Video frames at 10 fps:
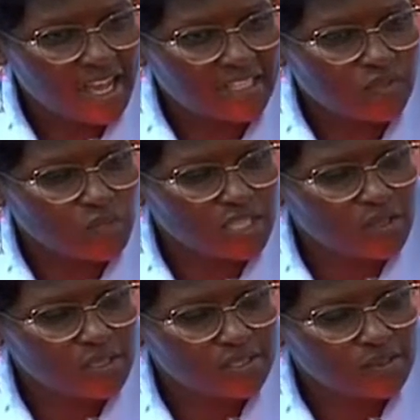as
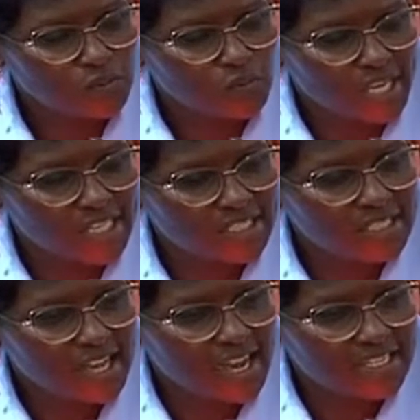we
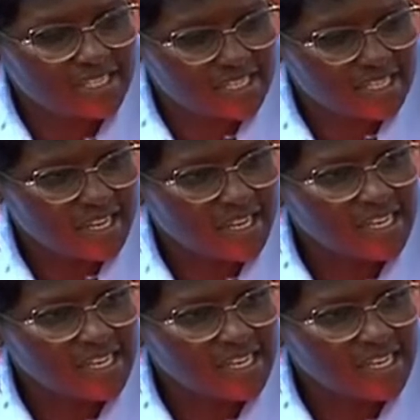wait and see.